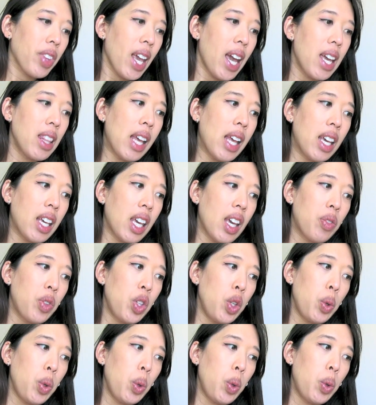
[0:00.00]
and like
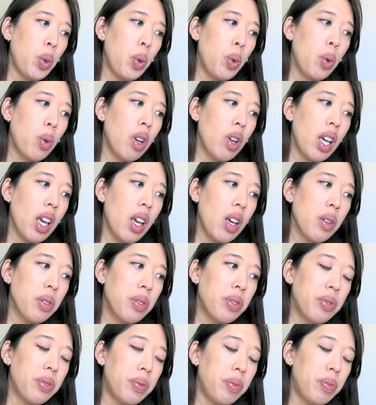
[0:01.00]
if you,
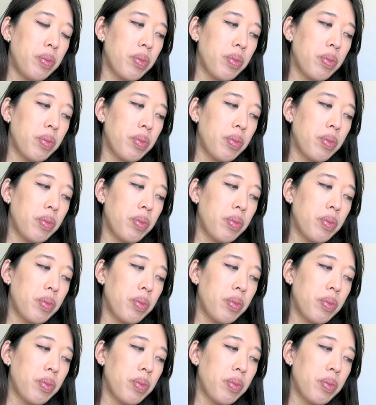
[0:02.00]
if,